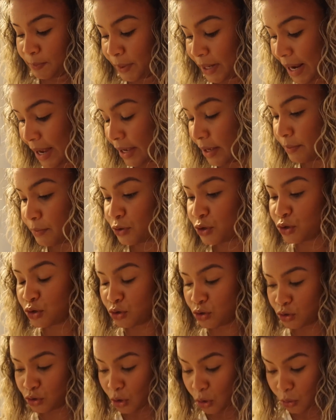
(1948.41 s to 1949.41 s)
but I am
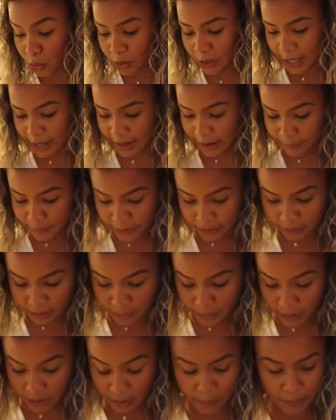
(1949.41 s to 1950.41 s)
so glad I picked
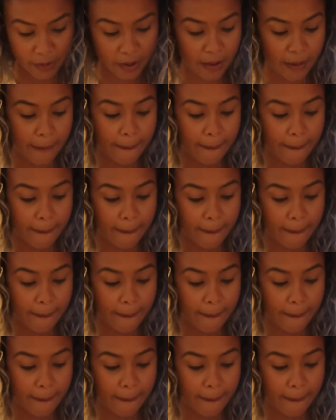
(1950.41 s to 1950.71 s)
them up